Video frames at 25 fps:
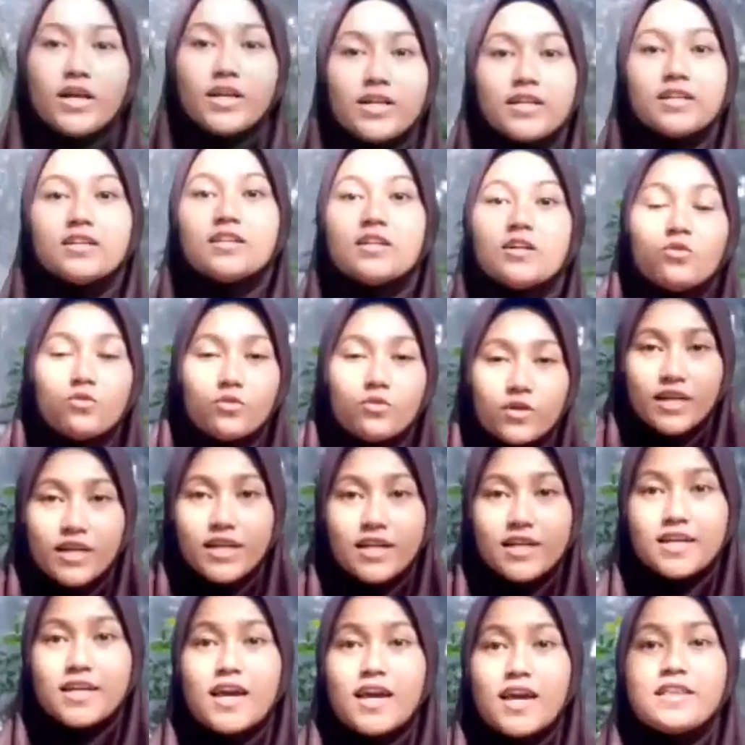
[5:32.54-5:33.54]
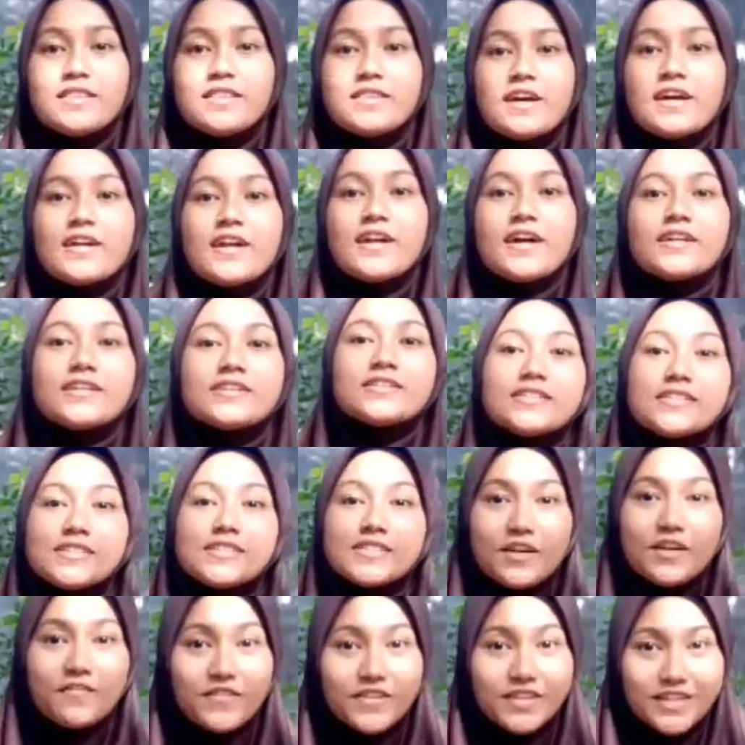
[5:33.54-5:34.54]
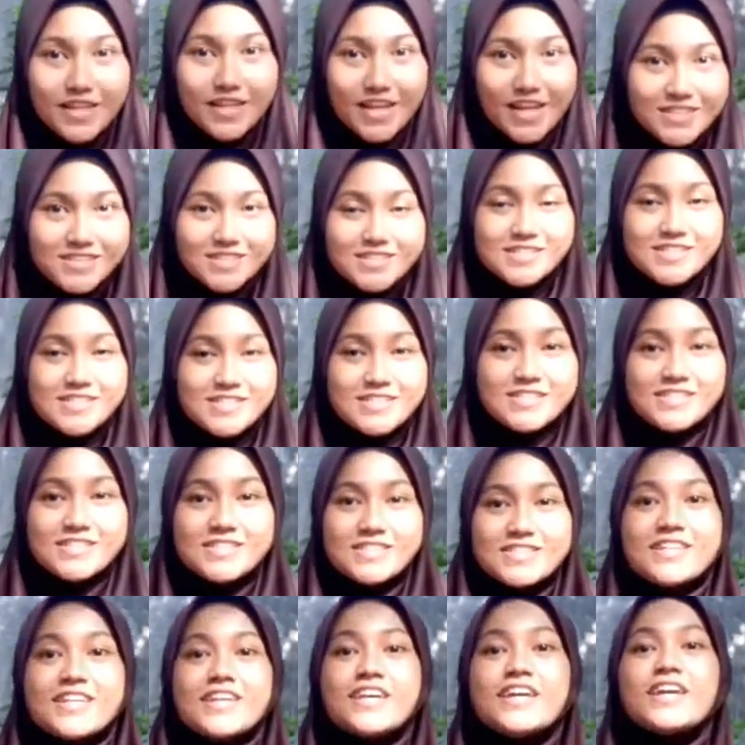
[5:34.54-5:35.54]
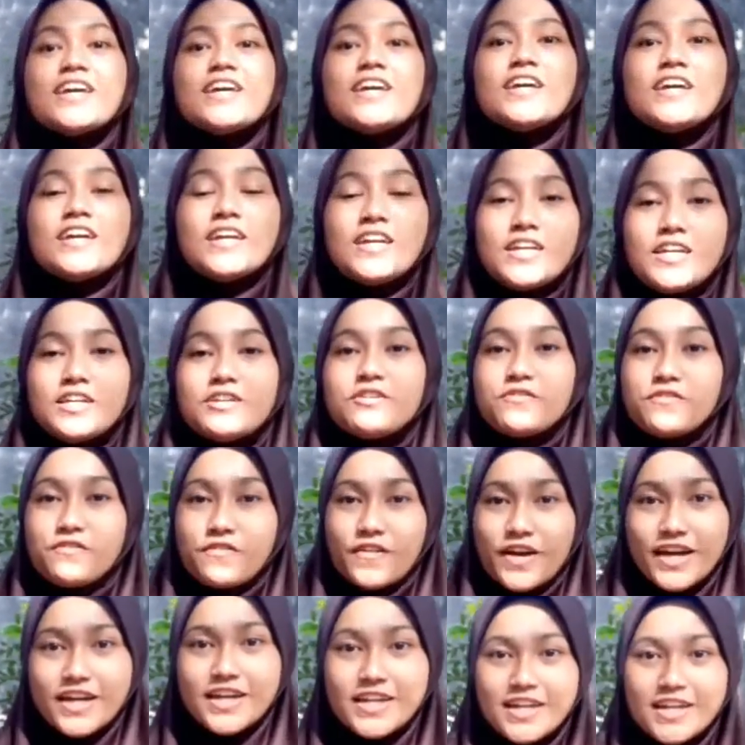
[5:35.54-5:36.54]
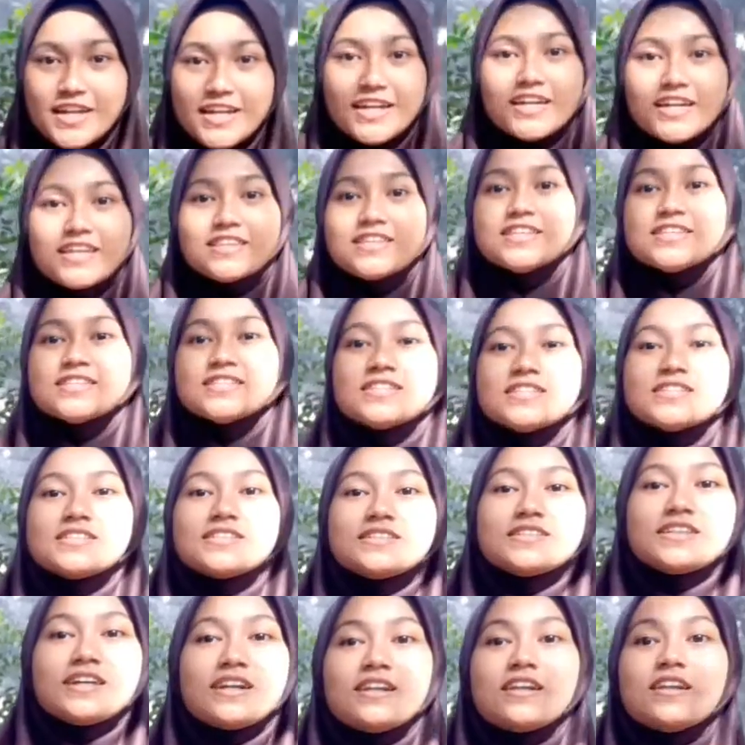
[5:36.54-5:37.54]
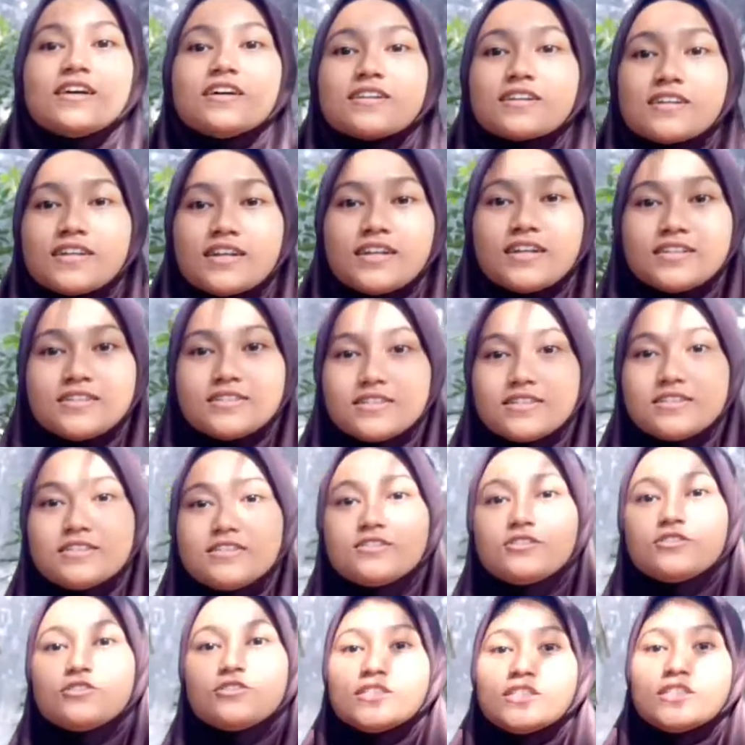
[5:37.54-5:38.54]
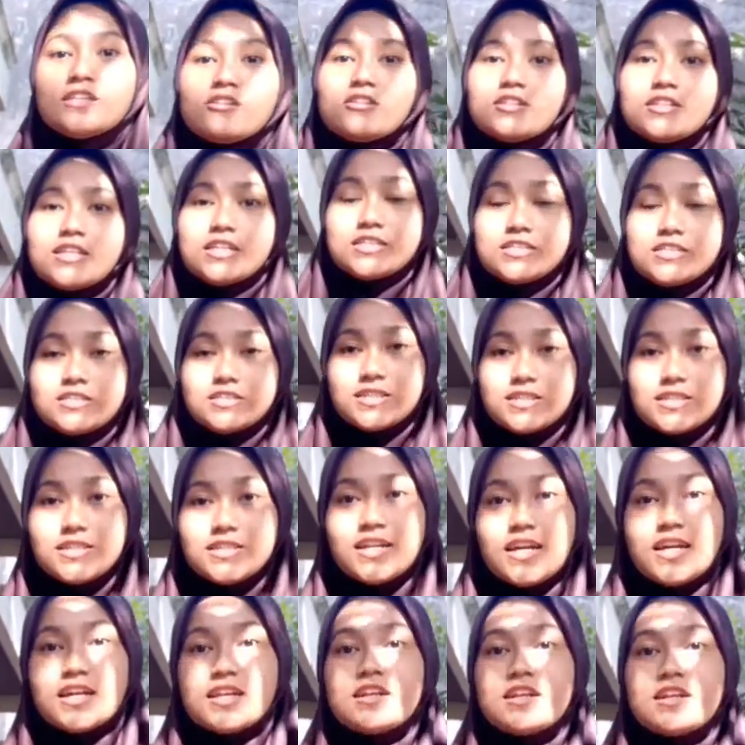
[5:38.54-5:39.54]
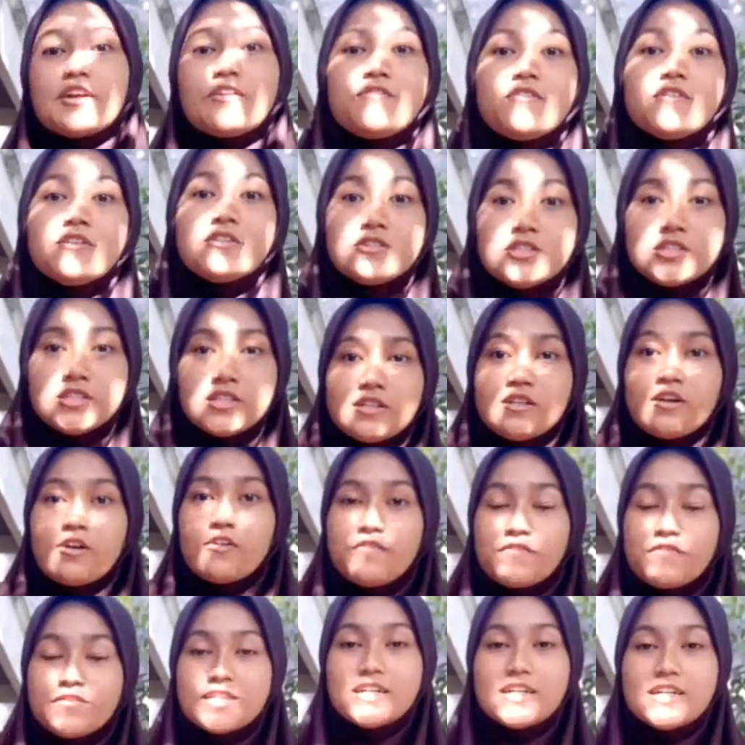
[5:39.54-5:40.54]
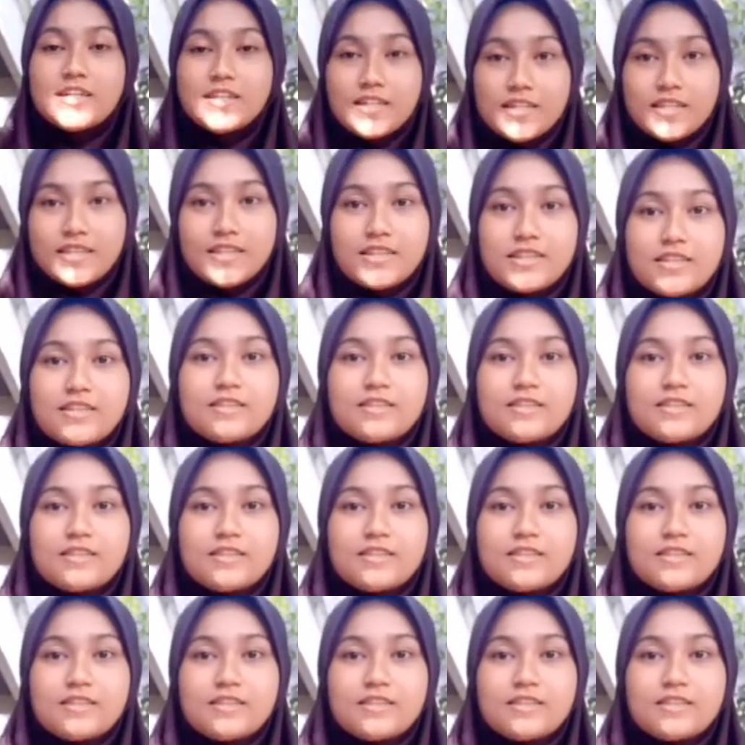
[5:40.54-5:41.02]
In a week, there are 7 days. In fact, this is still related to the rotation and revolution of the Earth.